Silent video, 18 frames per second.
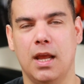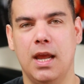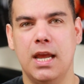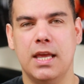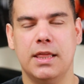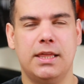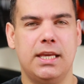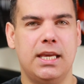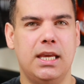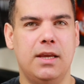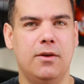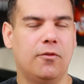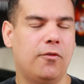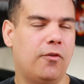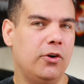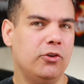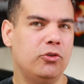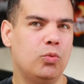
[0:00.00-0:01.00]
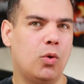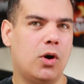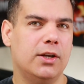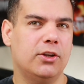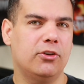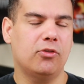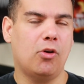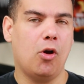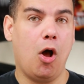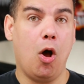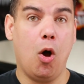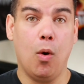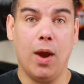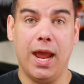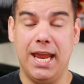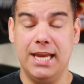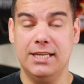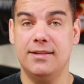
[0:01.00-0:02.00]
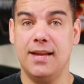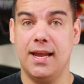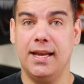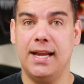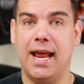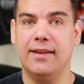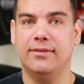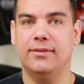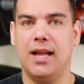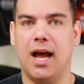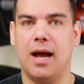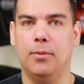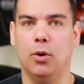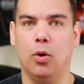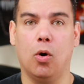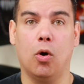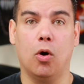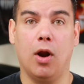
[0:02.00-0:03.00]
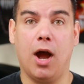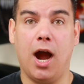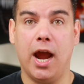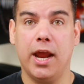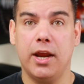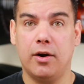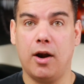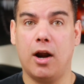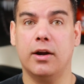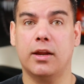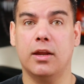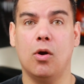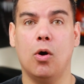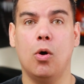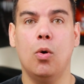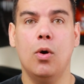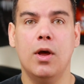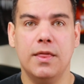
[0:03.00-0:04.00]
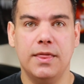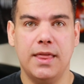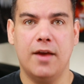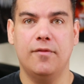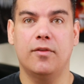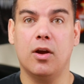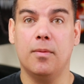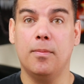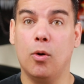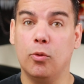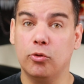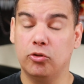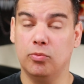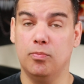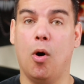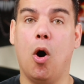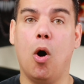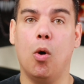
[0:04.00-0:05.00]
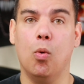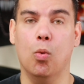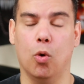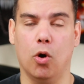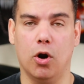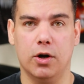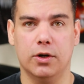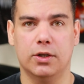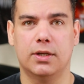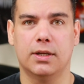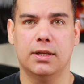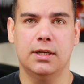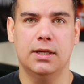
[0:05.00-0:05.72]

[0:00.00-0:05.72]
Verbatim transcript: The first one is called HNSW or Hierarchical Navigable Small World.